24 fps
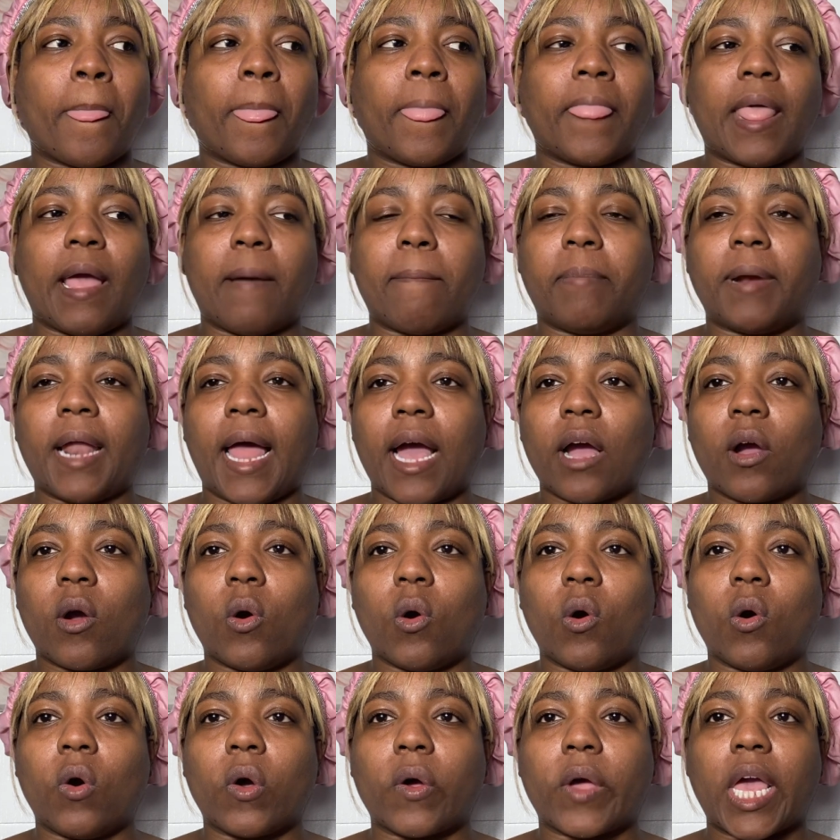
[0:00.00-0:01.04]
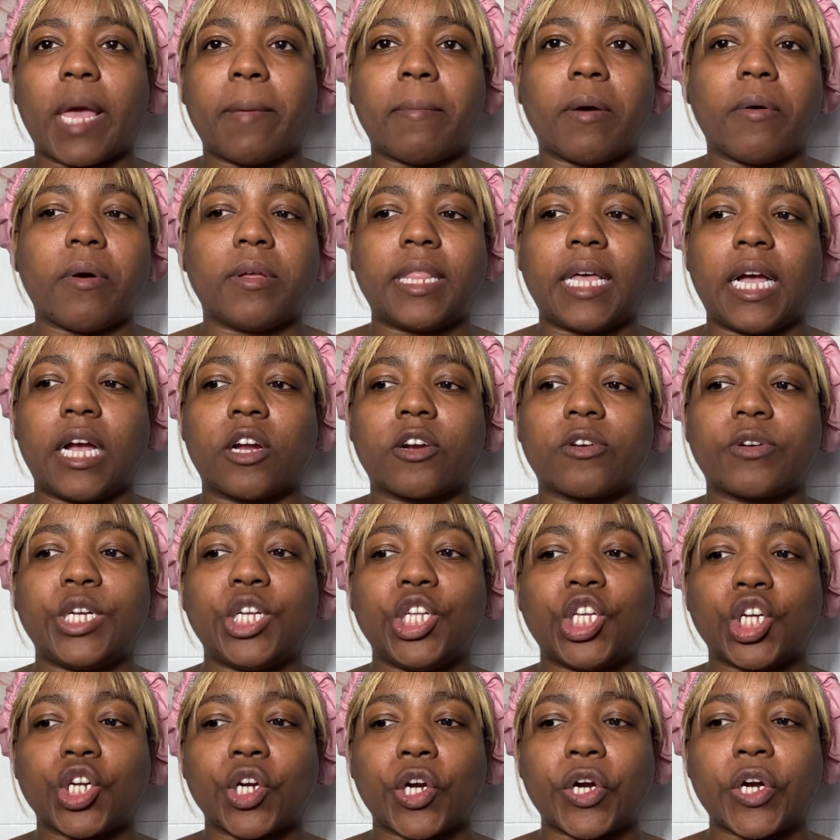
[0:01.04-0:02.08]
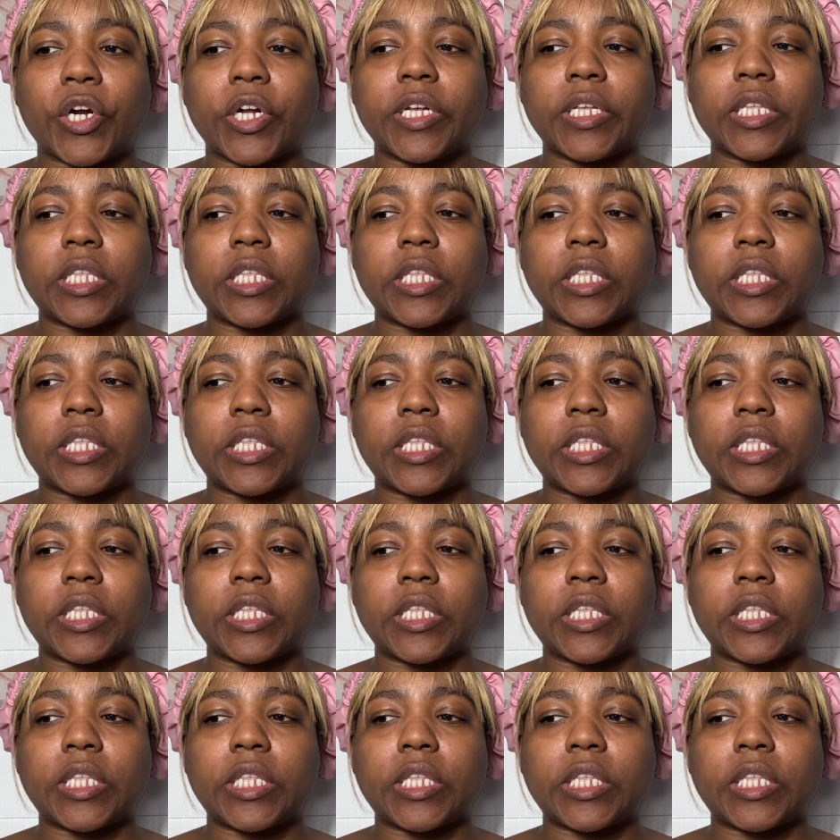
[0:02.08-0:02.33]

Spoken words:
that black hole came out with that creature and